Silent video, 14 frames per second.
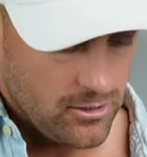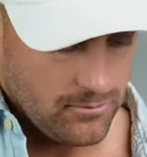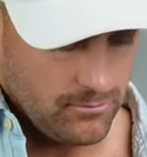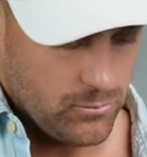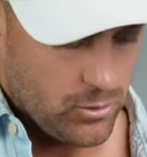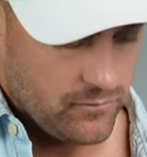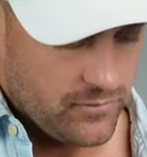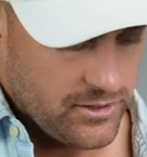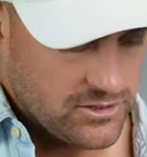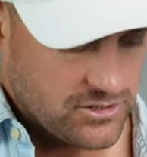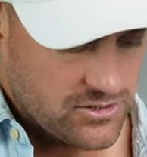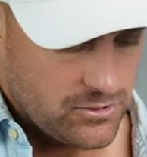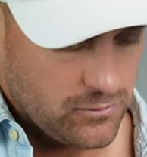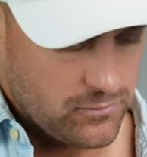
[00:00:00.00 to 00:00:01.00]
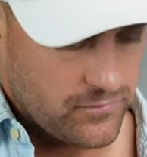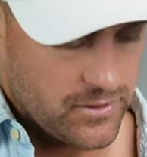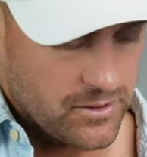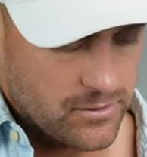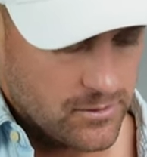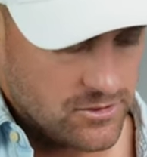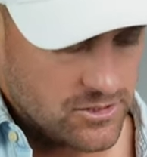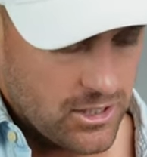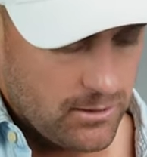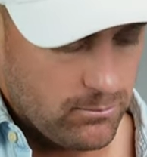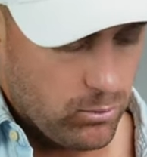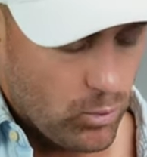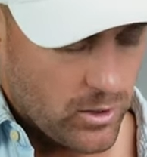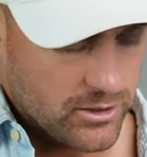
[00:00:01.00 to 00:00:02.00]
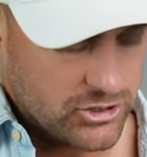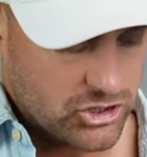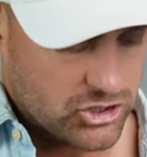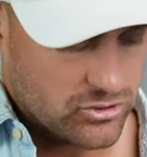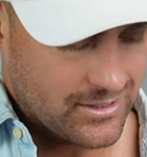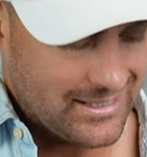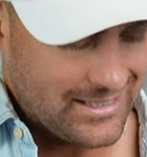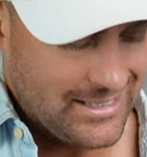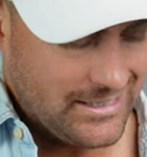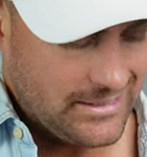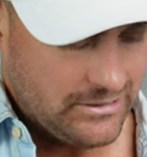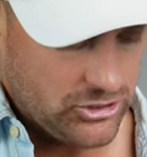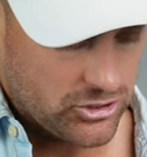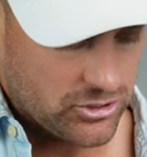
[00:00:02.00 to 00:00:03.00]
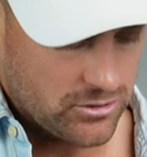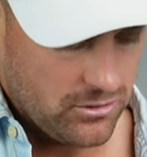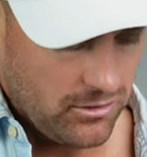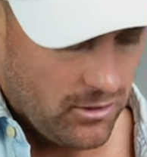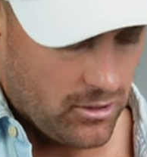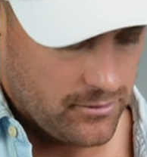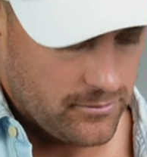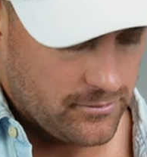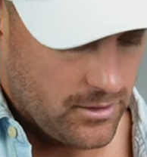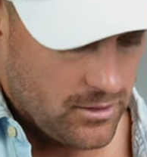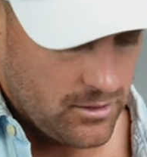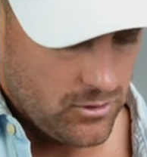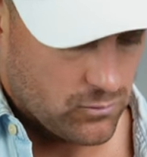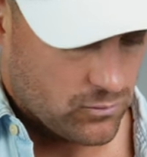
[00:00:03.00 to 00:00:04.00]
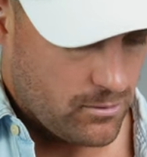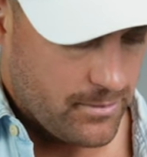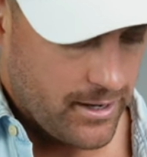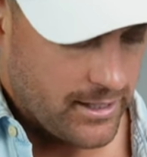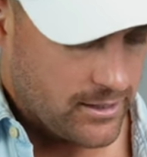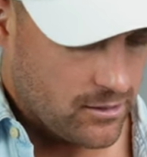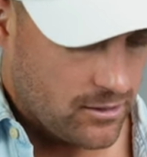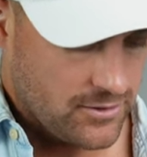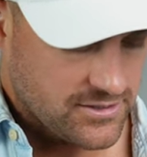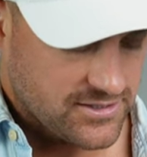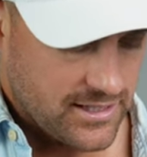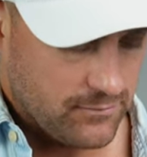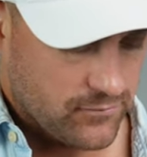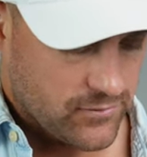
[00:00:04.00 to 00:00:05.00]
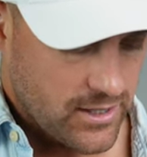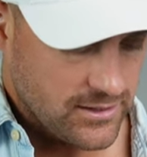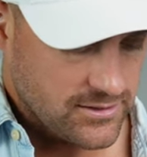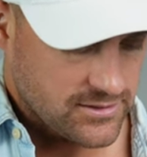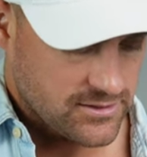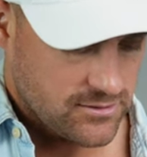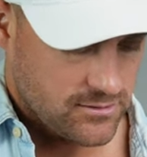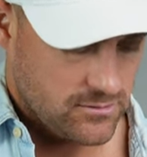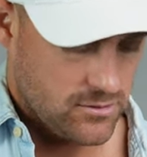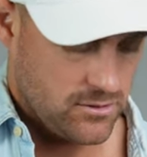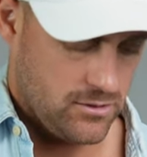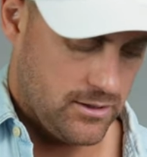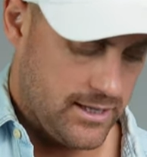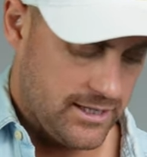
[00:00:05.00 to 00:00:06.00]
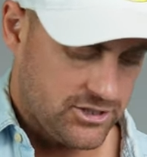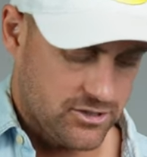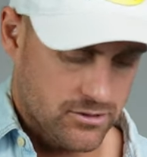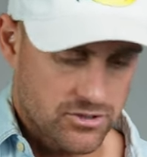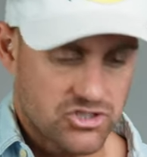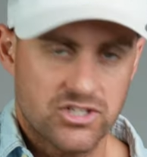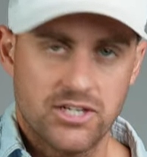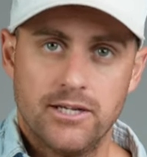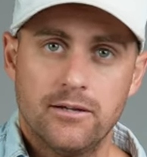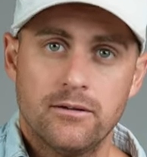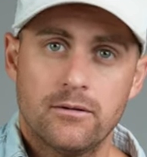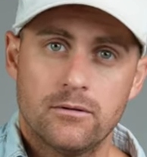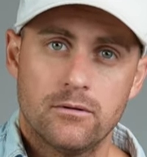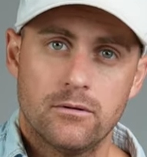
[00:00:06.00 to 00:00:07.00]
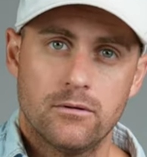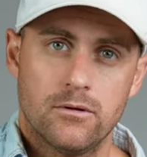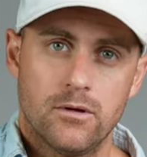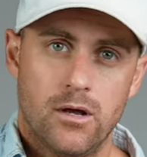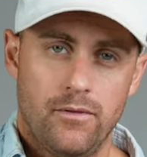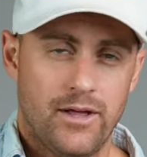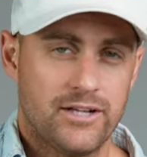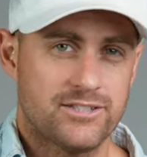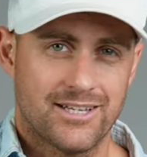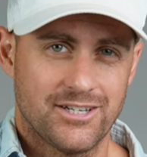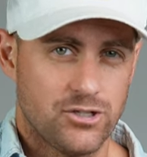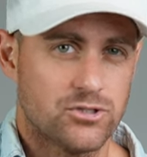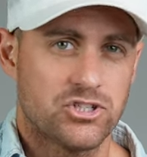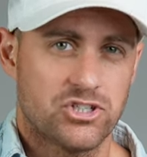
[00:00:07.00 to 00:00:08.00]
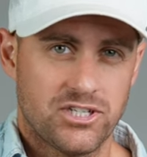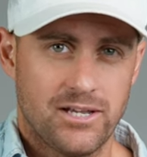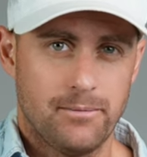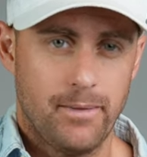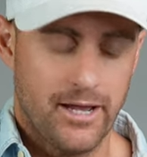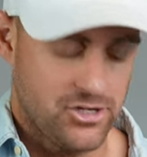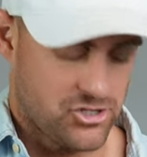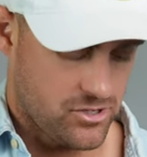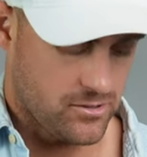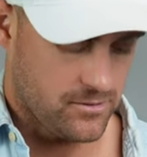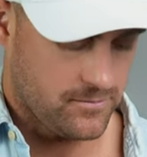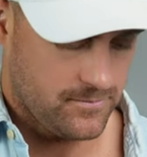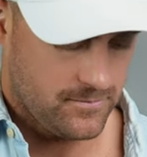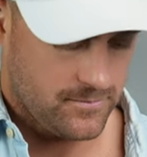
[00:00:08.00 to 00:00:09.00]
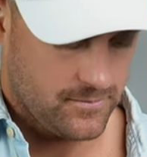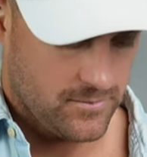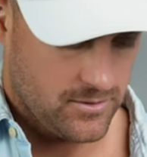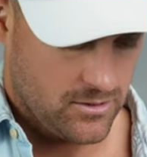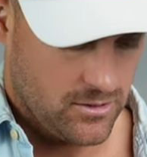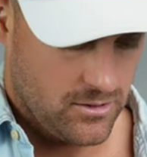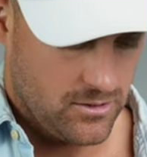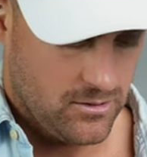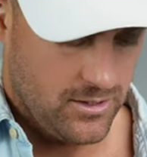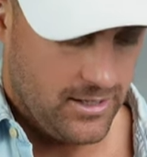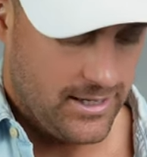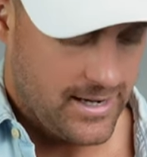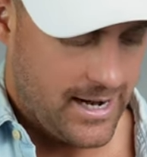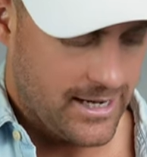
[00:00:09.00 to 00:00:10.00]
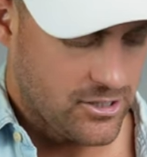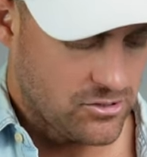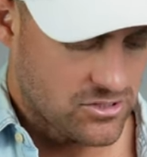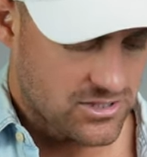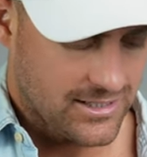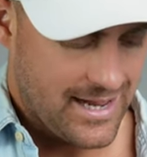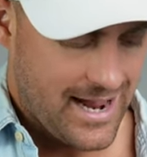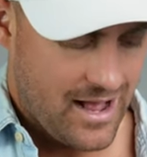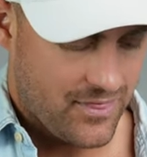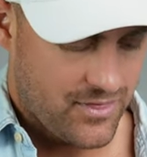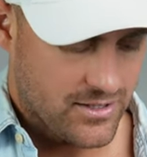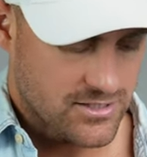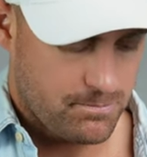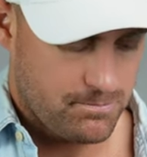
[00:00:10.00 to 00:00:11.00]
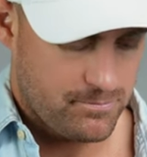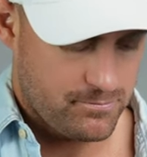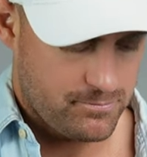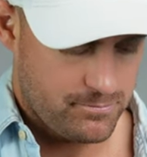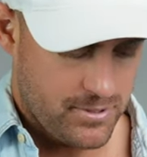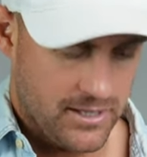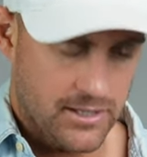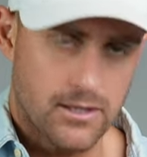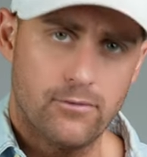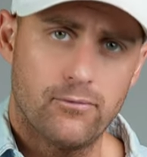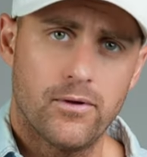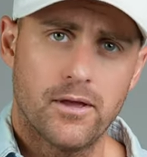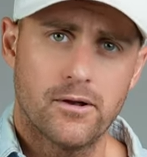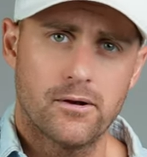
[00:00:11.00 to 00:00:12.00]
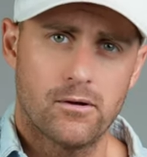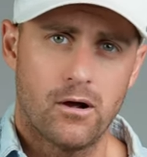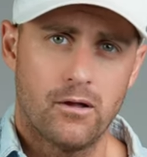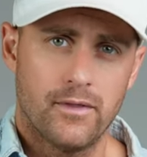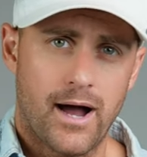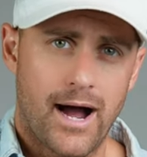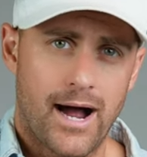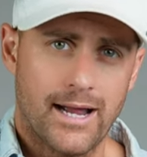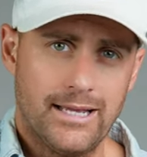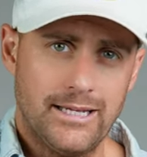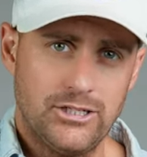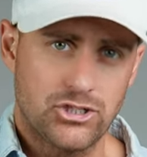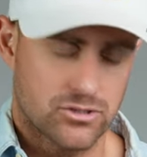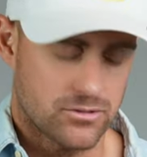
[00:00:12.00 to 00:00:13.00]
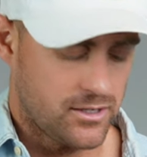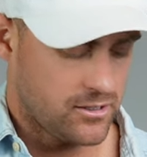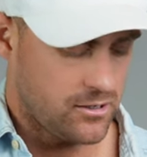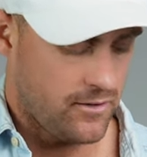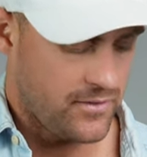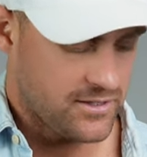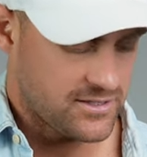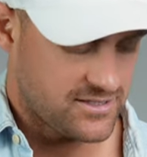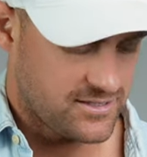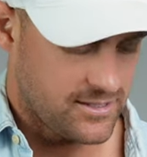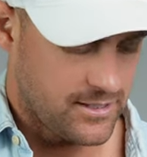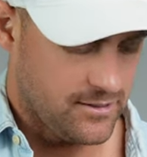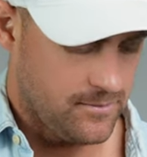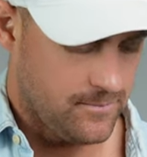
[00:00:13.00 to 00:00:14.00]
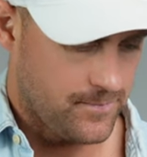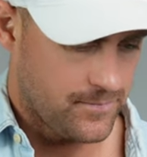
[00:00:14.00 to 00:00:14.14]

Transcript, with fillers: Move these two fingers up one string each, on remaining on the same frets, and that's your C. That's like your C major. And I usually add this pinky finger on the high E string on this C